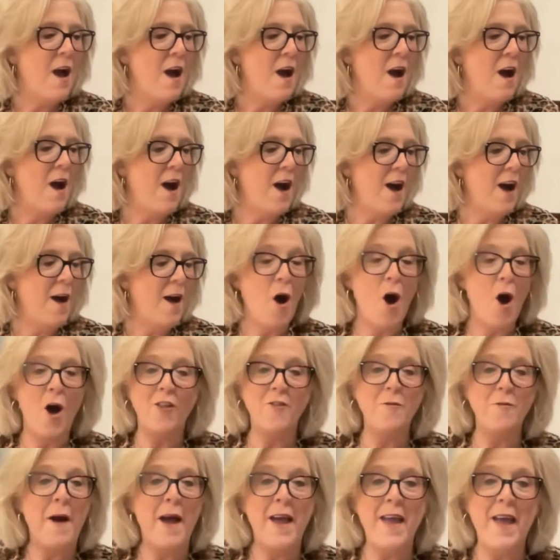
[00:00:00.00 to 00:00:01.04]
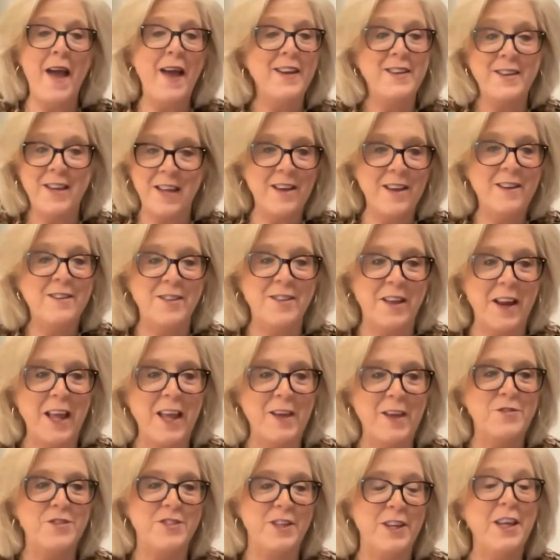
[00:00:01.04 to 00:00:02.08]
all of my ideas that I
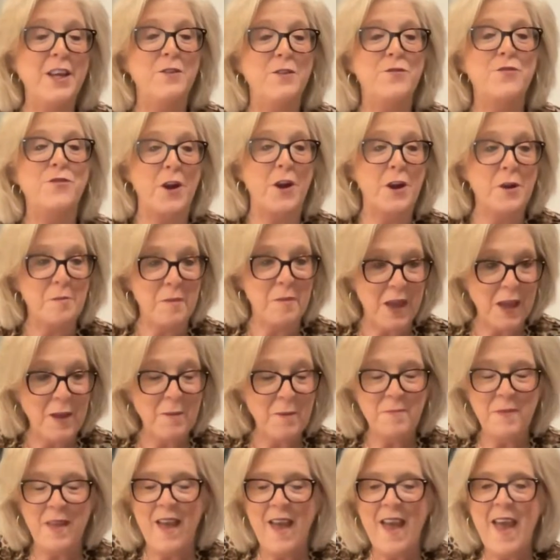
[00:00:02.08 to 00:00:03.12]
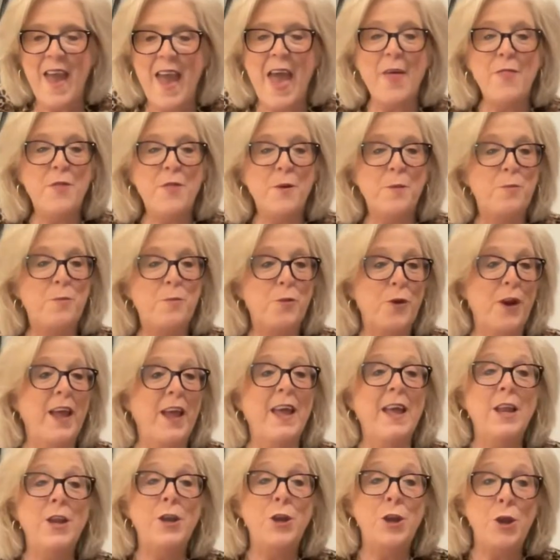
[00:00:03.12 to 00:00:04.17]
have sitting in front of me and the
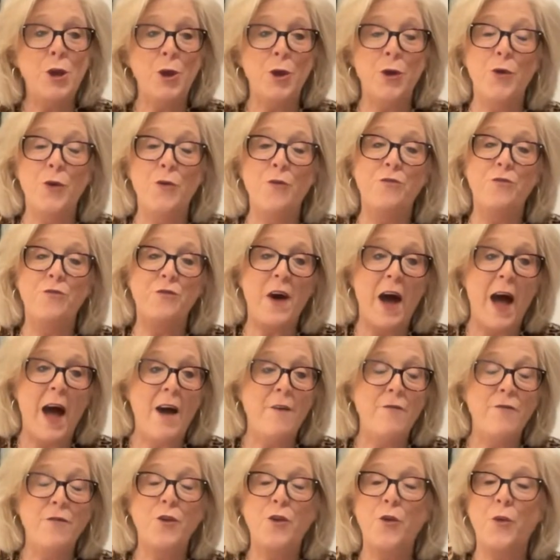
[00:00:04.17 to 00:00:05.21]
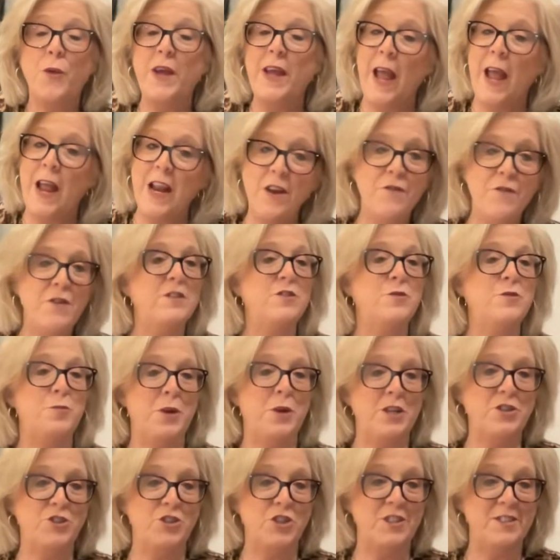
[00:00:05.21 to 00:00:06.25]
brand new FOF Creative
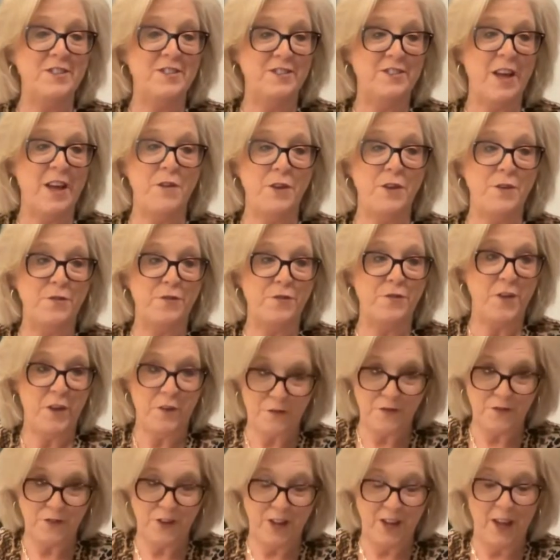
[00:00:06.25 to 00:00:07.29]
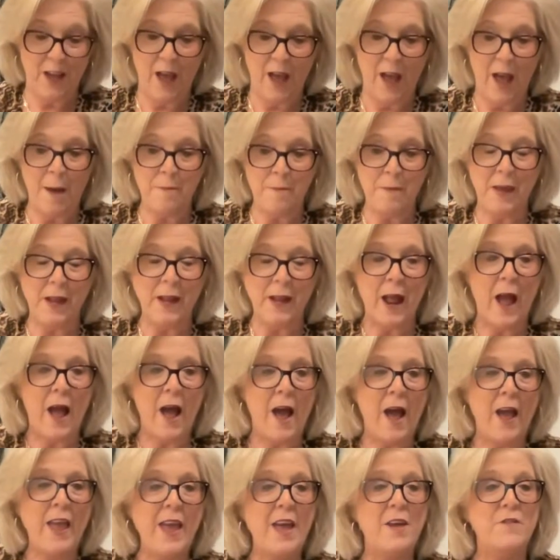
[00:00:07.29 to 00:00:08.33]
Expression 750. I mean,
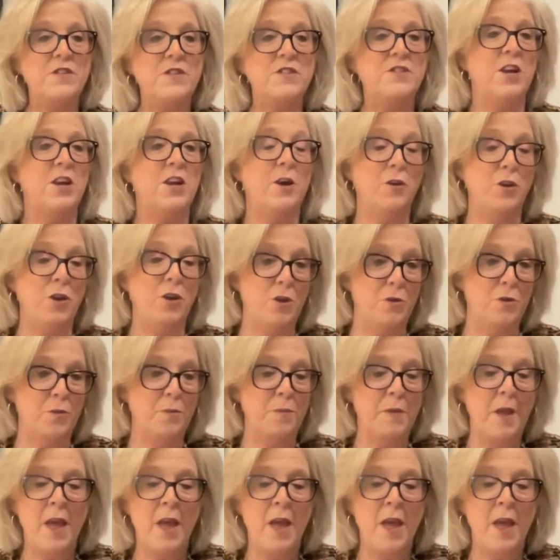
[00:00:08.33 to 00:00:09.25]
I have to tell you,